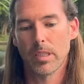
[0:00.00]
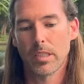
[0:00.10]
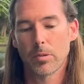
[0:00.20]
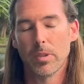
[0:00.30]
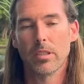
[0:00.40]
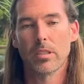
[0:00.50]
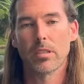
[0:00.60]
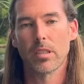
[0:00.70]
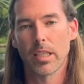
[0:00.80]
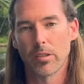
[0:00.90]

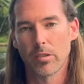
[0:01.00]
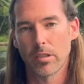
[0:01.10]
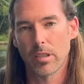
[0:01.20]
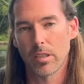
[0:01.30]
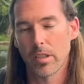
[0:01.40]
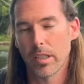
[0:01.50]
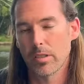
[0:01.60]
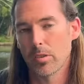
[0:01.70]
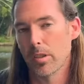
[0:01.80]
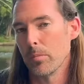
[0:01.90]
experiences and encounters here,
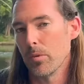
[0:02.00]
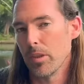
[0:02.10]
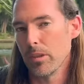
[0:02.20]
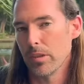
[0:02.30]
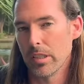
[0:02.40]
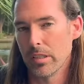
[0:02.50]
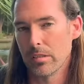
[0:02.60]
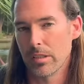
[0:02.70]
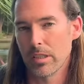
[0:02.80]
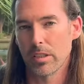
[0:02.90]
and so they brought her in
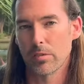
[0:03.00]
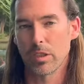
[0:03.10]
to see if